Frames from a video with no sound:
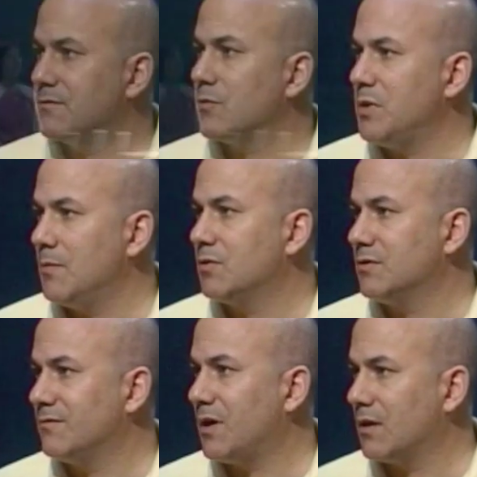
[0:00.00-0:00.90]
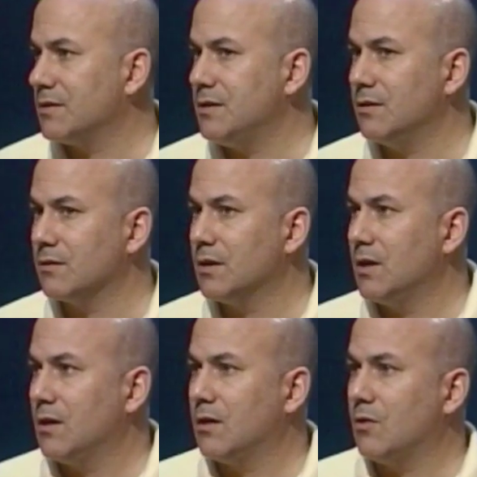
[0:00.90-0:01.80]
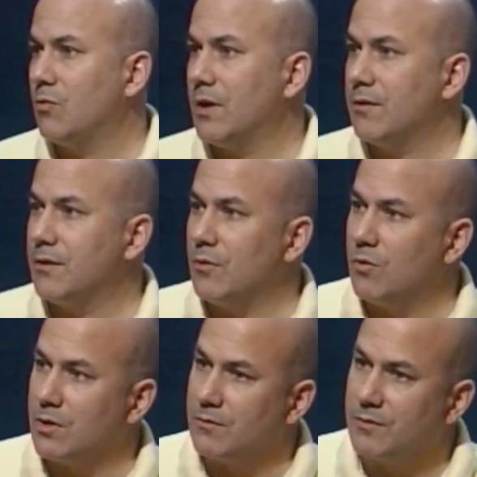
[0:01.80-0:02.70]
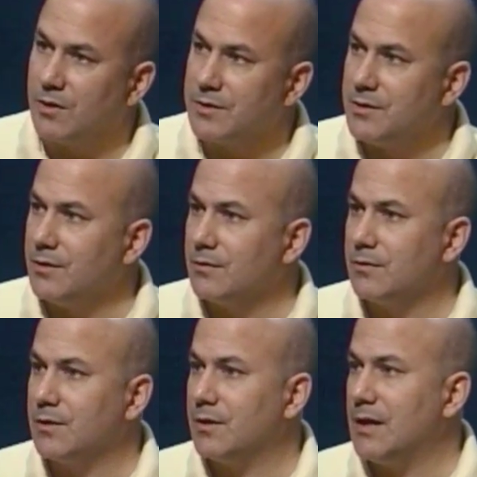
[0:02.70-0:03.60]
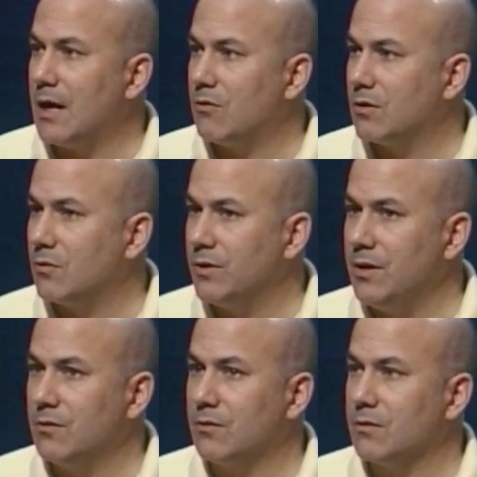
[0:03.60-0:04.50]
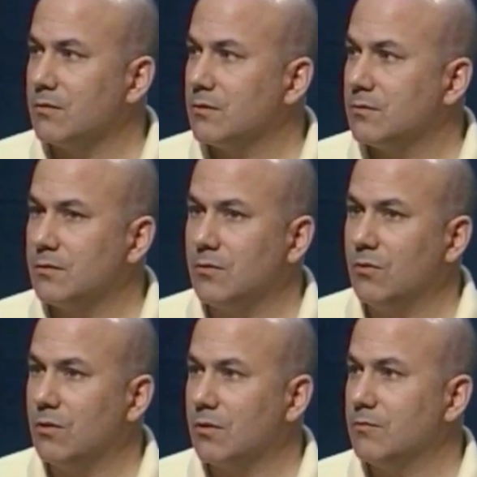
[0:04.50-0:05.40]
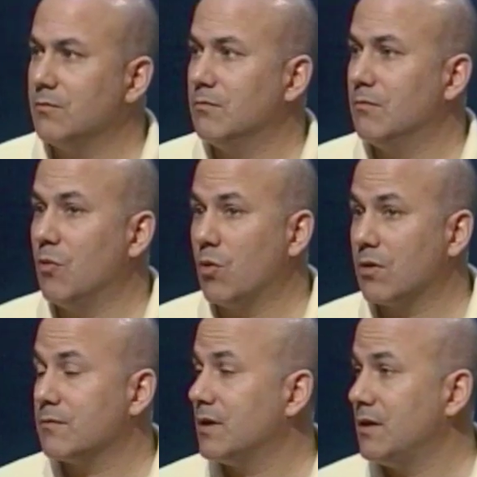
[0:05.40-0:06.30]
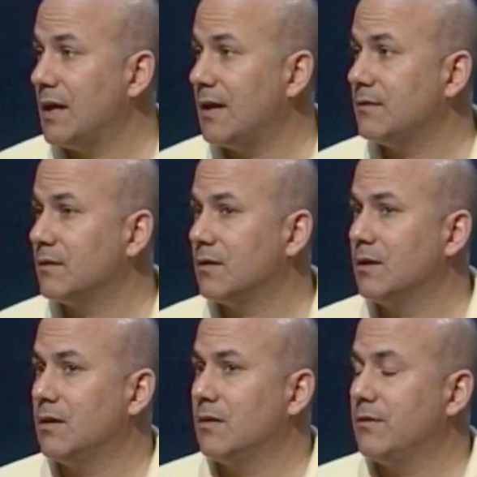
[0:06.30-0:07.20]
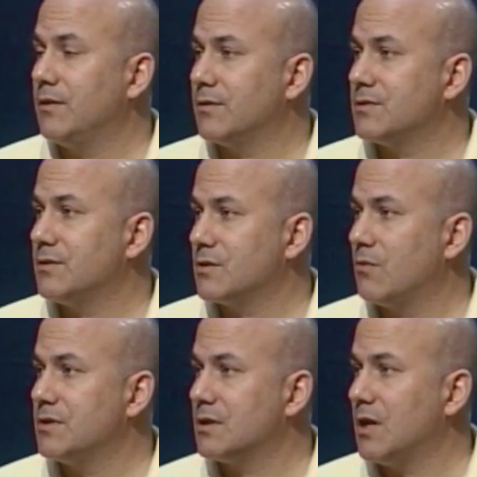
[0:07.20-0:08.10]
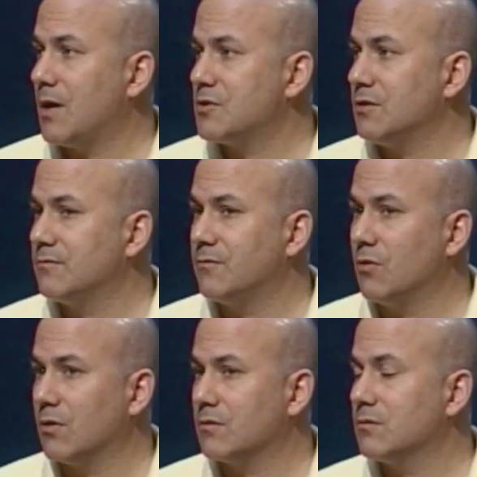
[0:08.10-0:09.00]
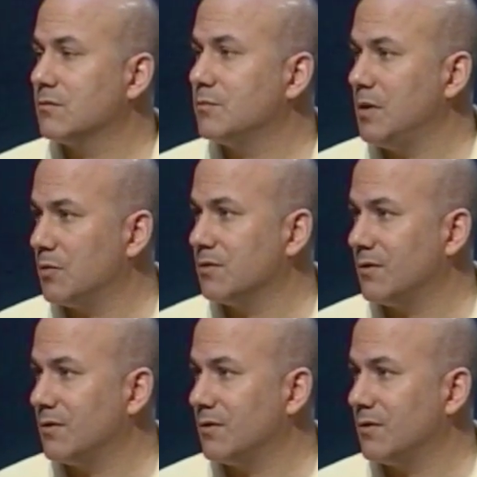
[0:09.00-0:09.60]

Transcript: for people to volunteer, whether they want to volunteer an hour a week or more than that. There's always an option for people to